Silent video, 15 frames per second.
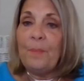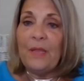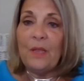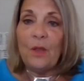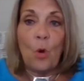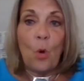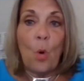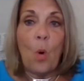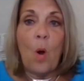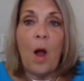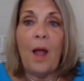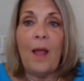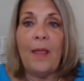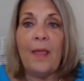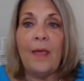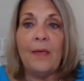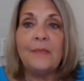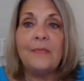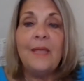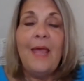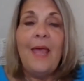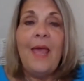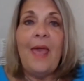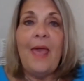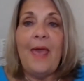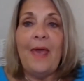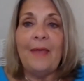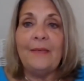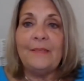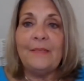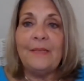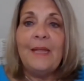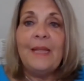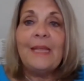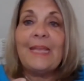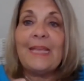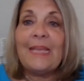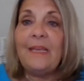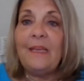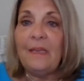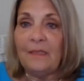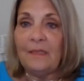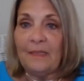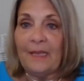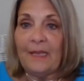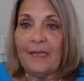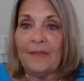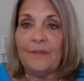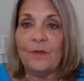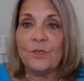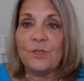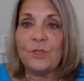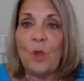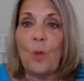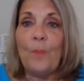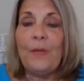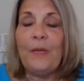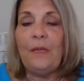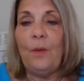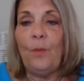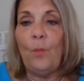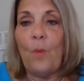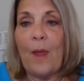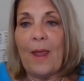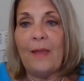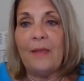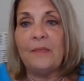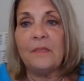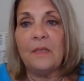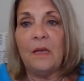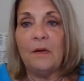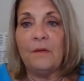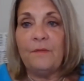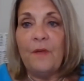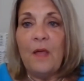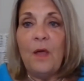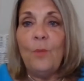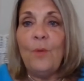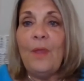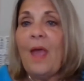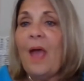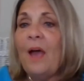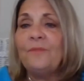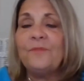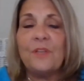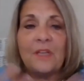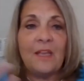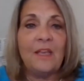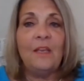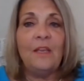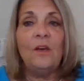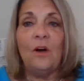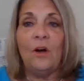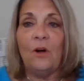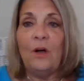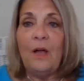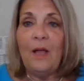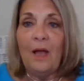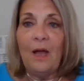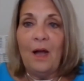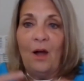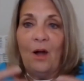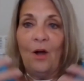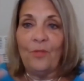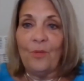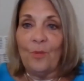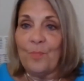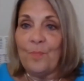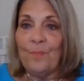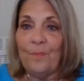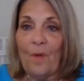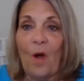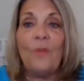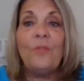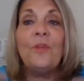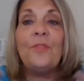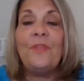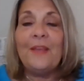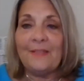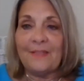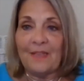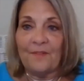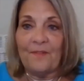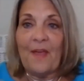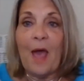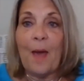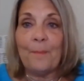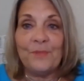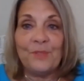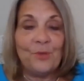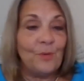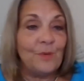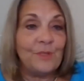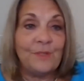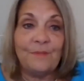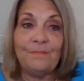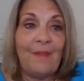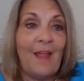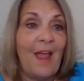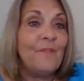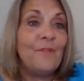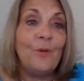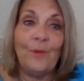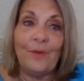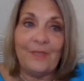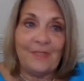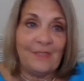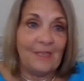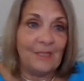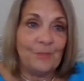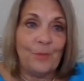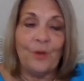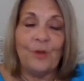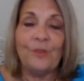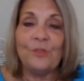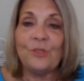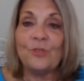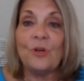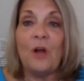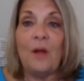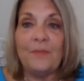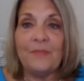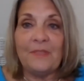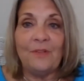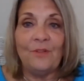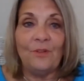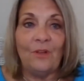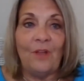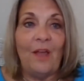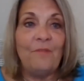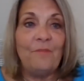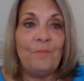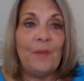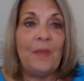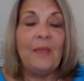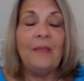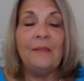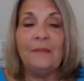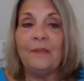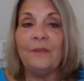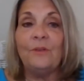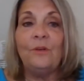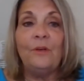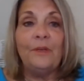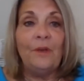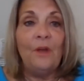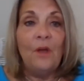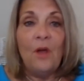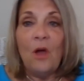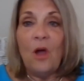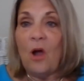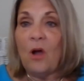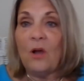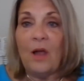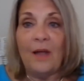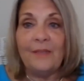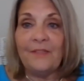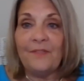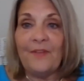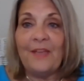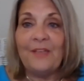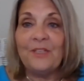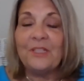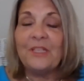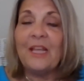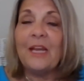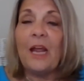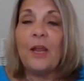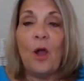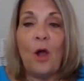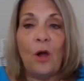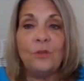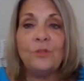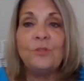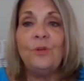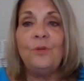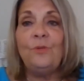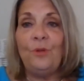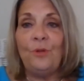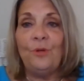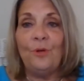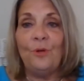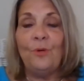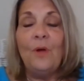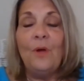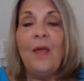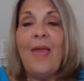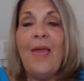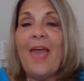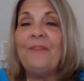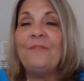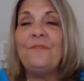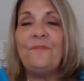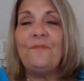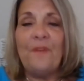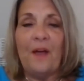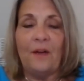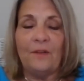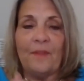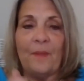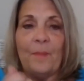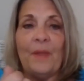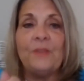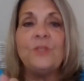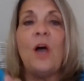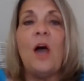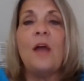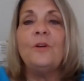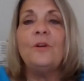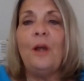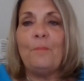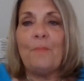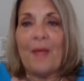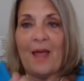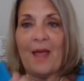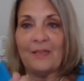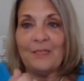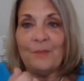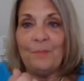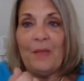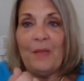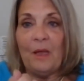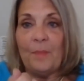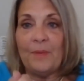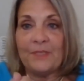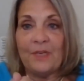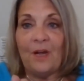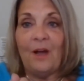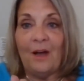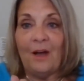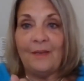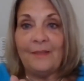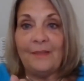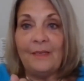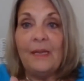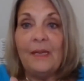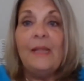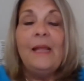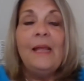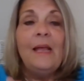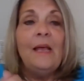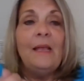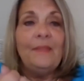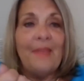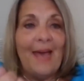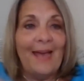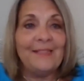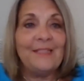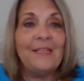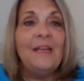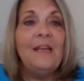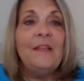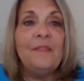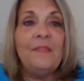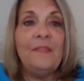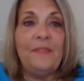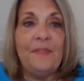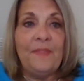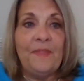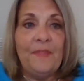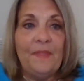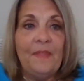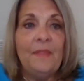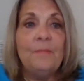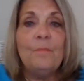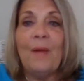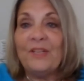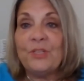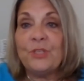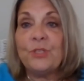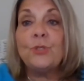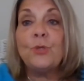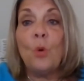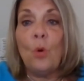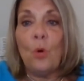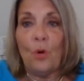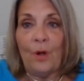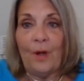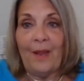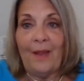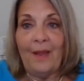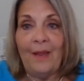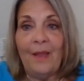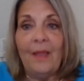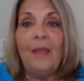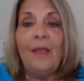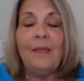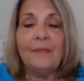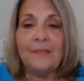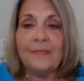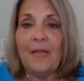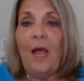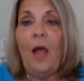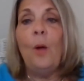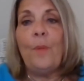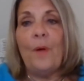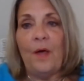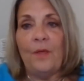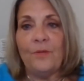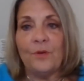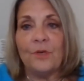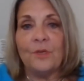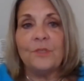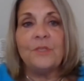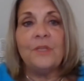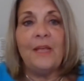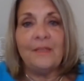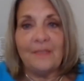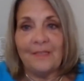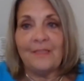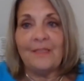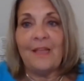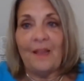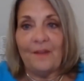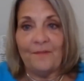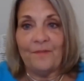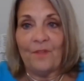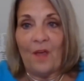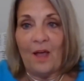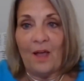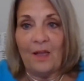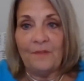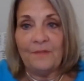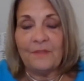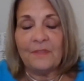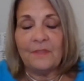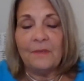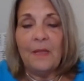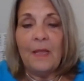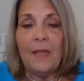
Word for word: being quiet and healing. There's so many ways of, we have to heal all the things that have happened to us. Everyone has experienced traumas in their life, big and little, and all kinds of ages. And I also knew and felt that my daughter had passed me a baton, that my story is to help others and to save lives.